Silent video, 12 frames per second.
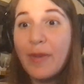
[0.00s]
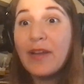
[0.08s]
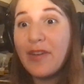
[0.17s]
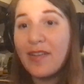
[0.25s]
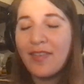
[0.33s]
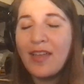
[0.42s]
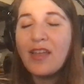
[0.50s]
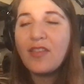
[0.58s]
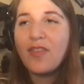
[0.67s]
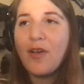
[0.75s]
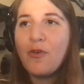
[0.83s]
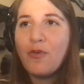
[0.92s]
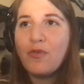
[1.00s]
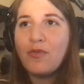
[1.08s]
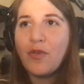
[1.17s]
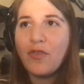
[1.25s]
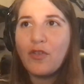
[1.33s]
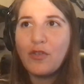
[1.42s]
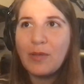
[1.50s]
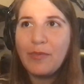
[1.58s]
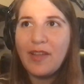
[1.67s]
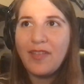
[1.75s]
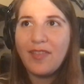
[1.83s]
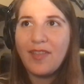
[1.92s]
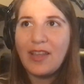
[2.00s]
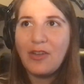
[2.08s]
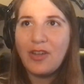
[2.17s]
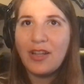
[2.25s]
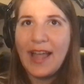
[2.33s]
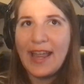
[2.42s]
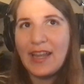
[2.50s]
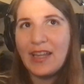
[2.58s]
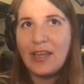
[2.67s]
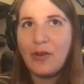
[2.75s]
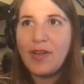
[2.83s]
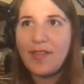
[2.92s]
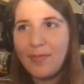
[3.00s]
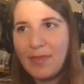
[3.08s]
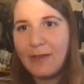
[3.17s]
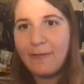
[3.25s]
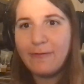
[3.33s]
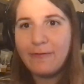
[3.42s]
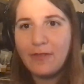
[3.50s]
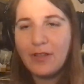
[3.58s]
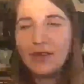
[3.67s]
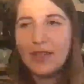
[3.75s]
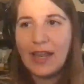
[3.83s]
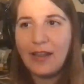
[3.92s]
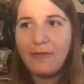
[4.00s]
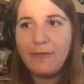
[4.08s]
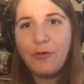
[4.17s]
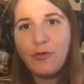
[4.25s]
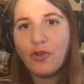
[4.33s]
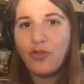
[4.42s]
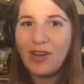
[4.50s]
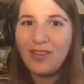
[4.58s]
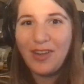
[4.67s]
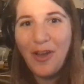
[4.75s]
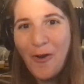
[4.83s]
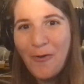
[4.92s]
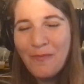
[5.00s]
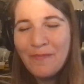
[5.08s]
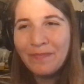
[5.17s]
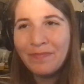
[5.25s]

anyways, so those are the only places that you could get something like food or drink to go.